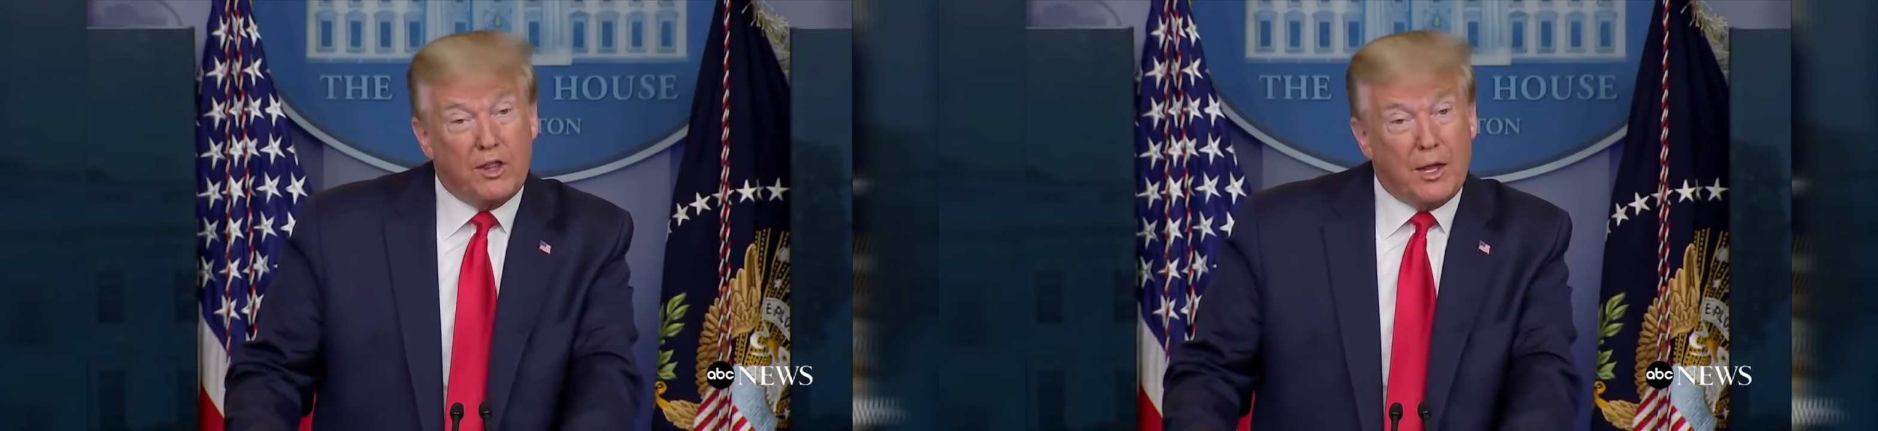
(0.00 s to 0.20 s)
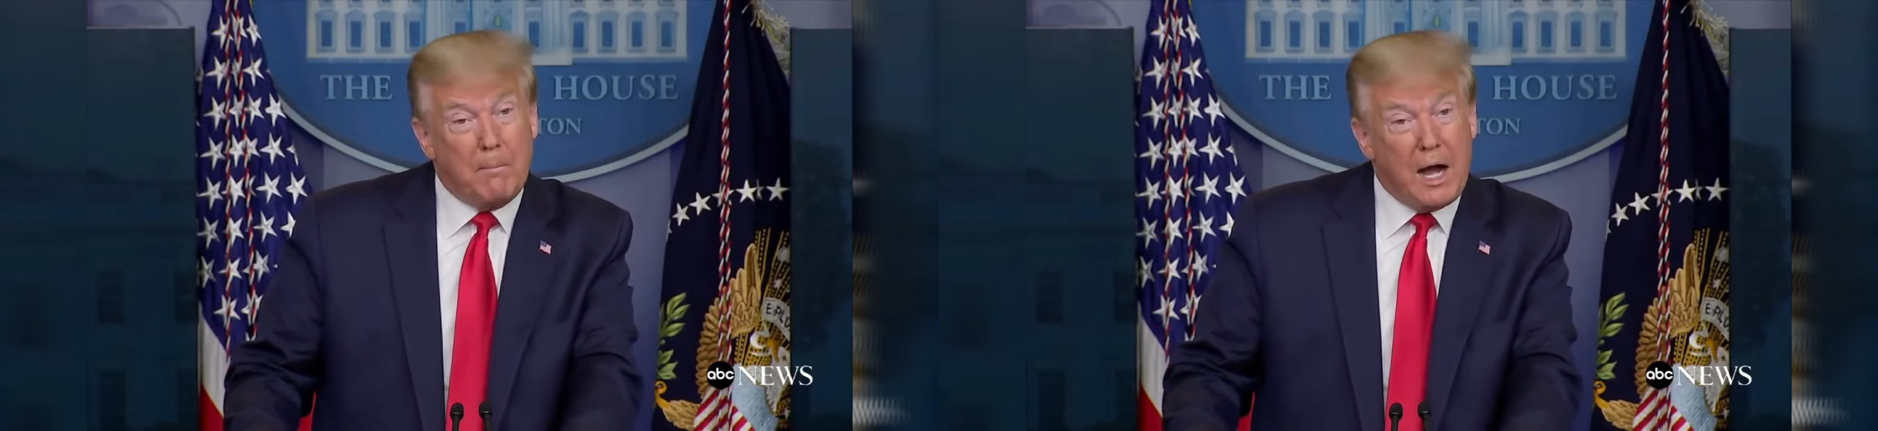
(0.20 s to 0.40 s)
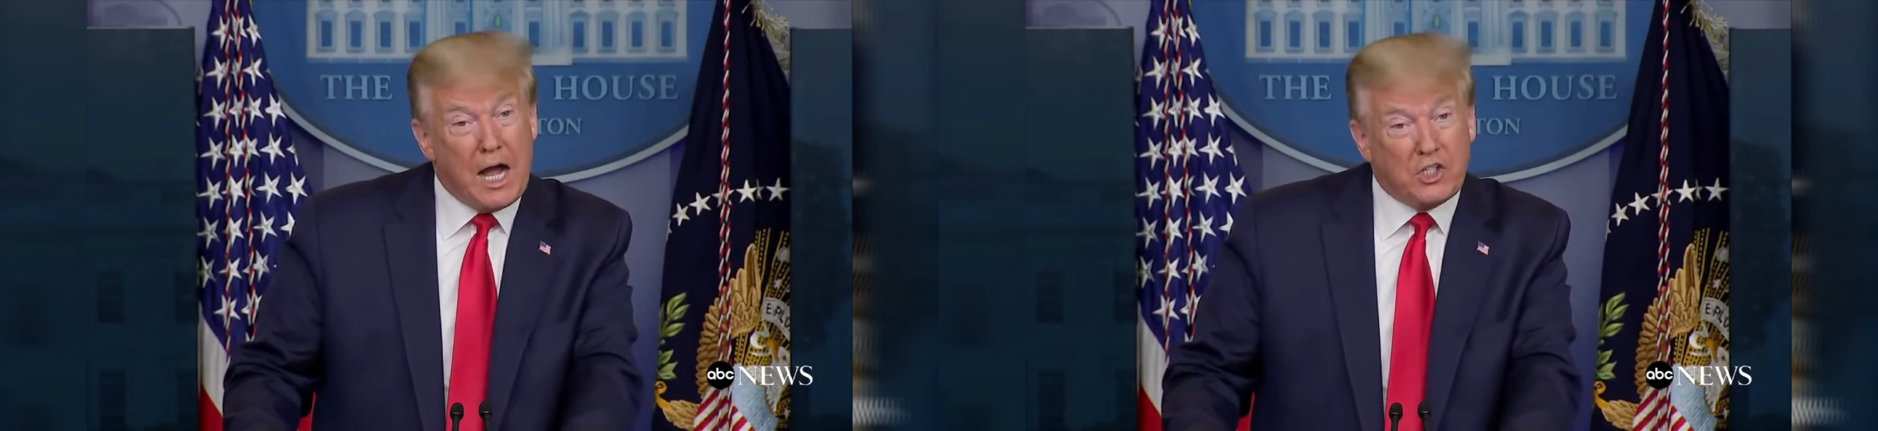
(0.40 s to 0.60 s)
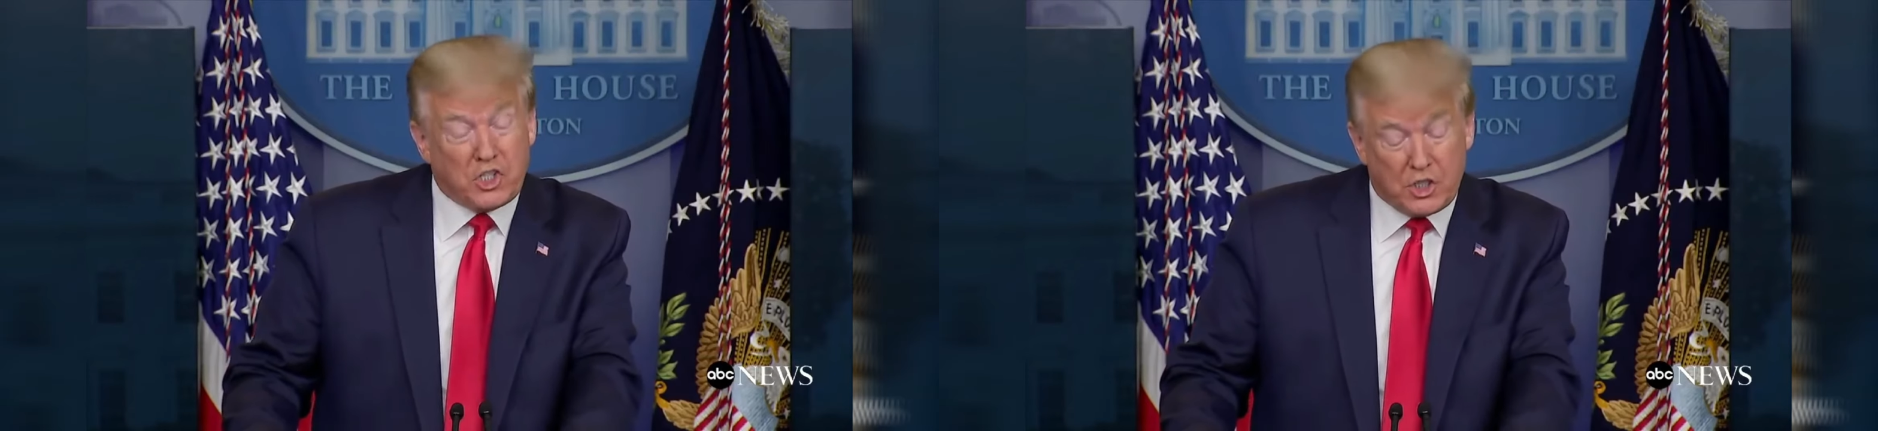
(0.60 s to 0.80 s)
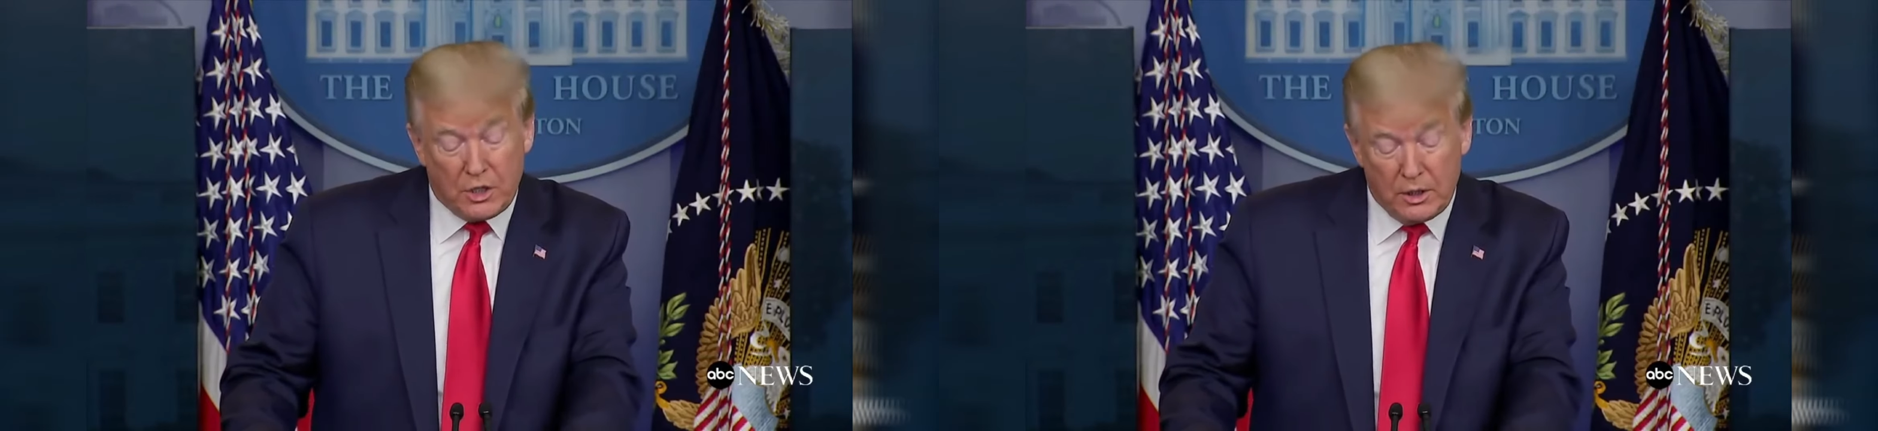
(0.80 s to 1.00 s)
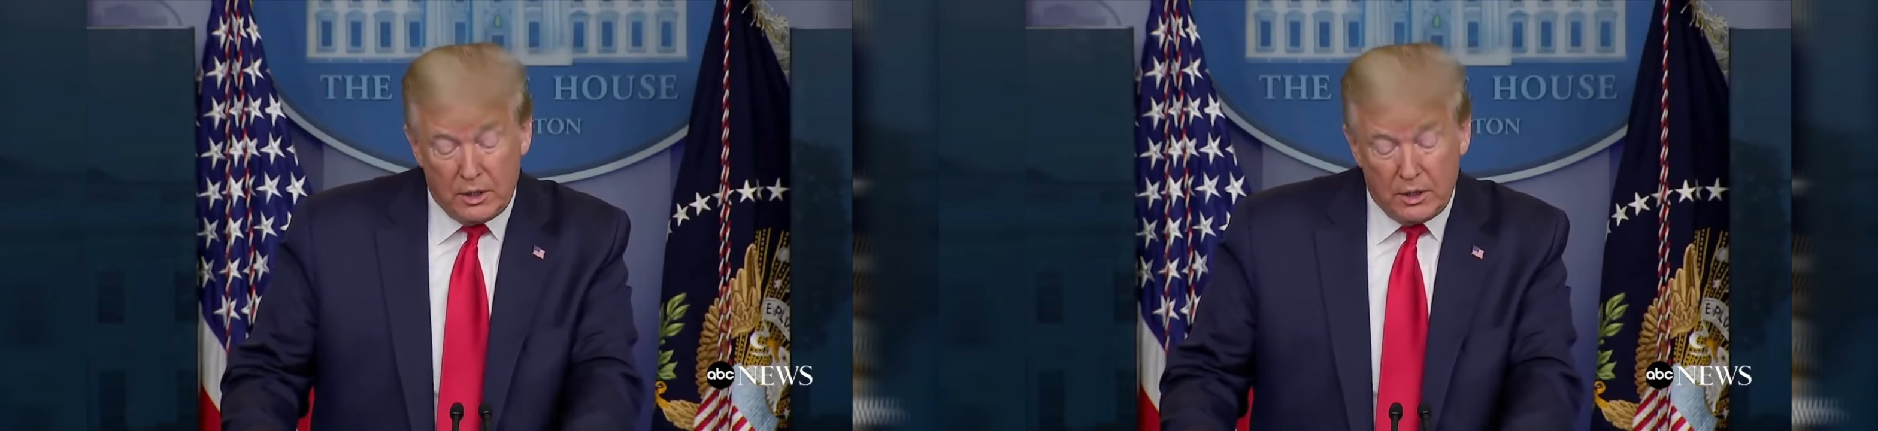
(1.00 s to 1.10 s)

to their mosque.